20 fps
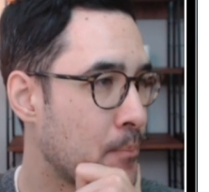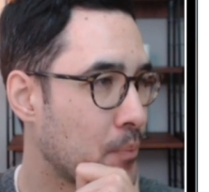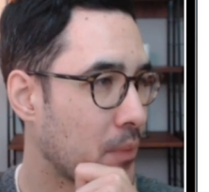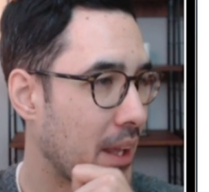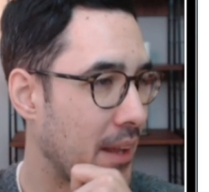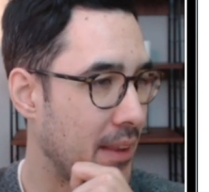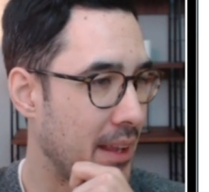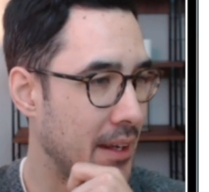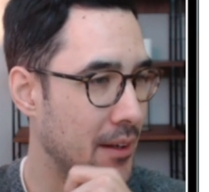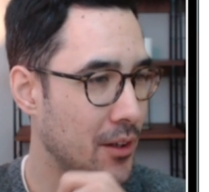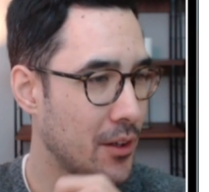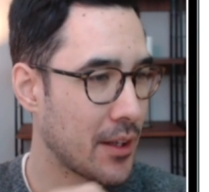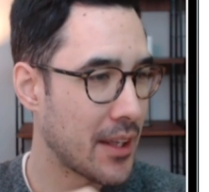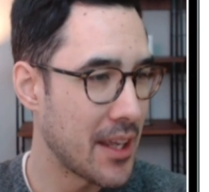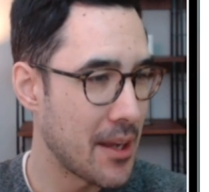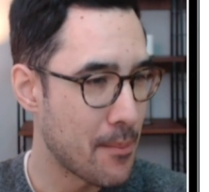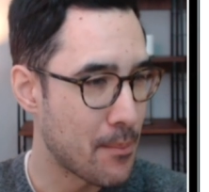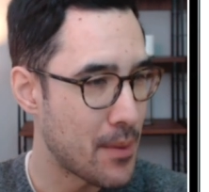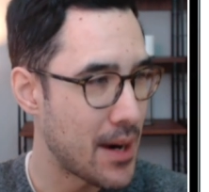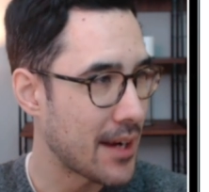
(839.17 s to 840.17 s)
And then
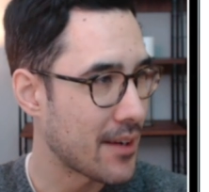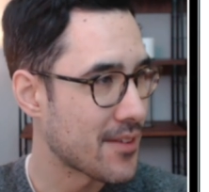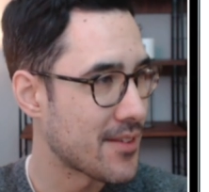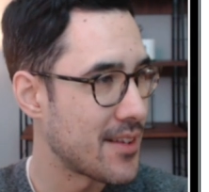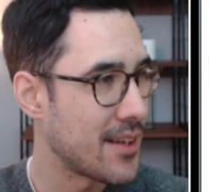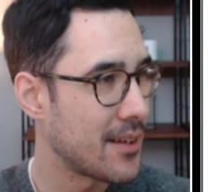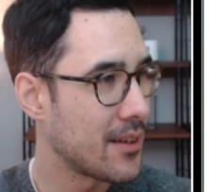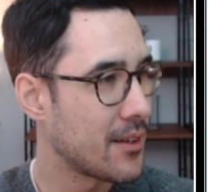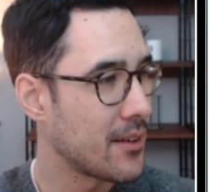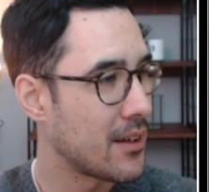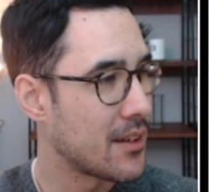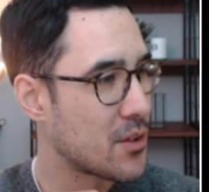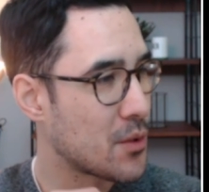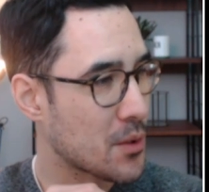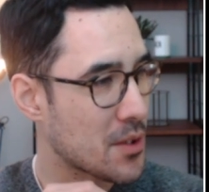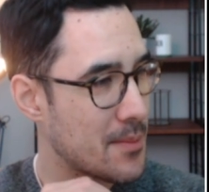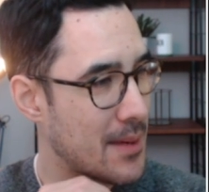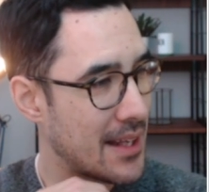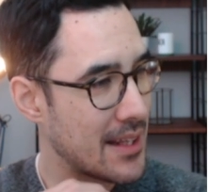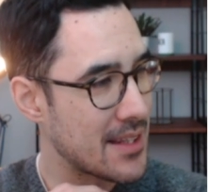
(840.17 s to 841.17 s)
looking at Brexit, I
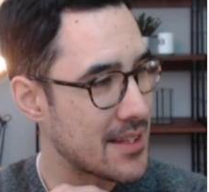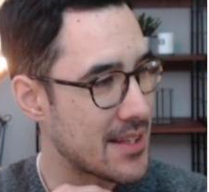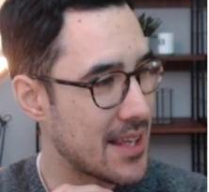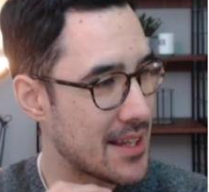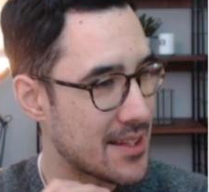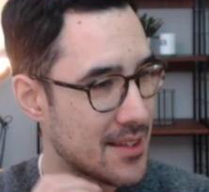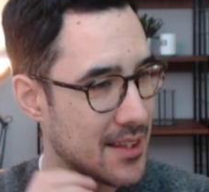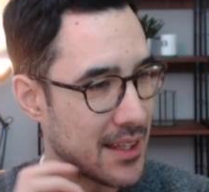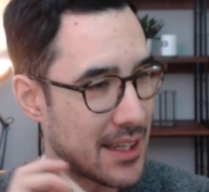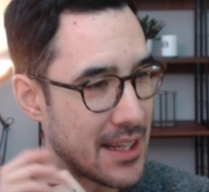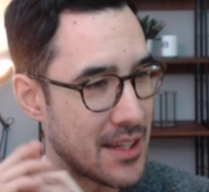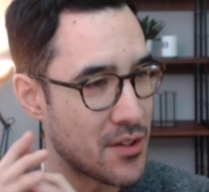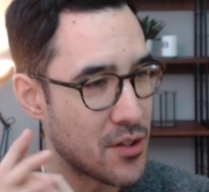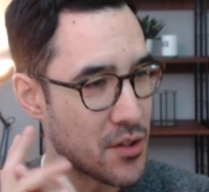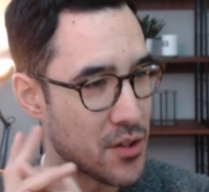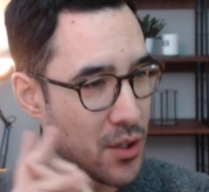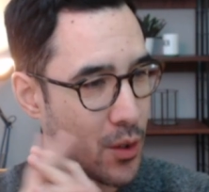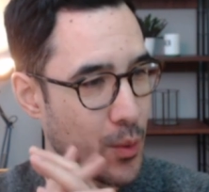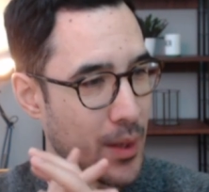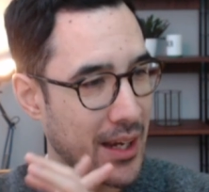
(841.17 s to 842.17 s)
talked about this yesterday. It's
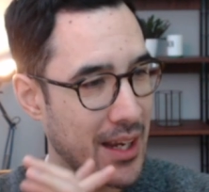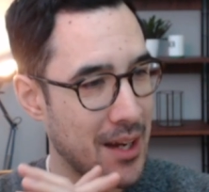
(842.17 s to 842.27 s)
just a quick